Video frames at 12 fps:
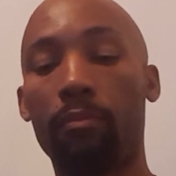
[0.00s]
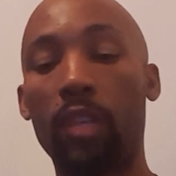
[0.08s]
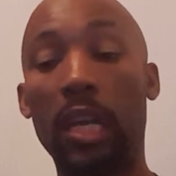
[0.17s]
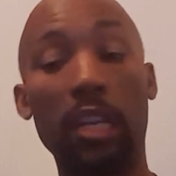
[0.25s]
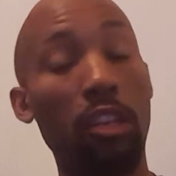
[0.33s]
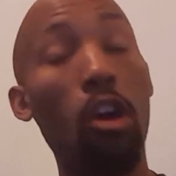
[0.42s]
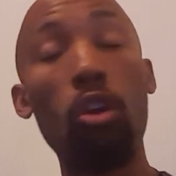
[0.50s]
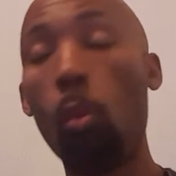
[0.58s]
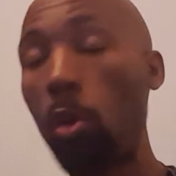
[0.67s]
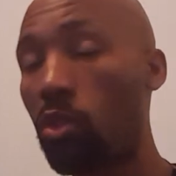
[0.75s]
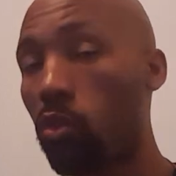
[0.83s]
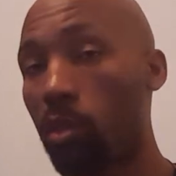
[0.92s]
Indongo
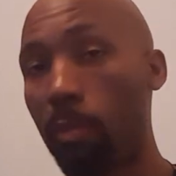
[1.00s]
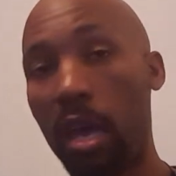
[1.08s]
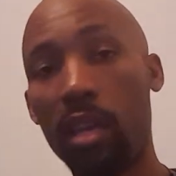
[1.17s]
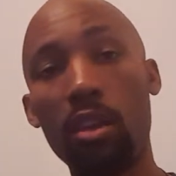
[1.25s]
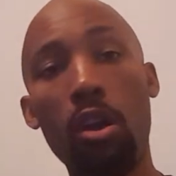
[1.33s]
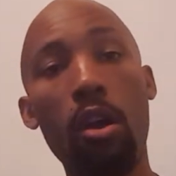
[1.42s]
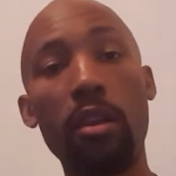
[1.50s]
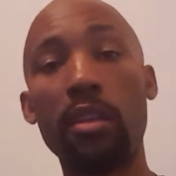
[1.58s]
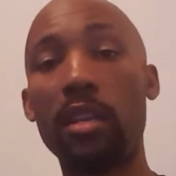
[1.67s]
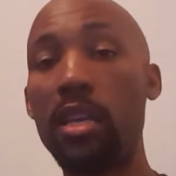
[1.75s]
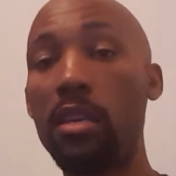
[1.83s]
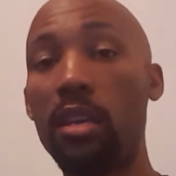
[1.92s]
went to his backyard
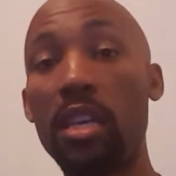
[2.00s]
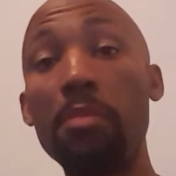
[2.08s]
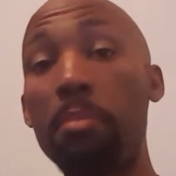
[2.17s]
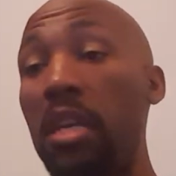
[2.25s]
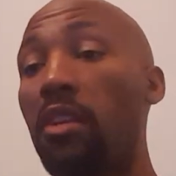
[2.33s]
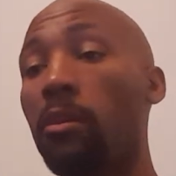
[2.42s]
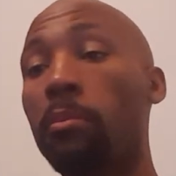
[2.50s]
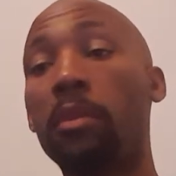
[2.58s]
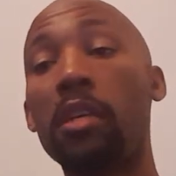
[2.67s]
and he beat him.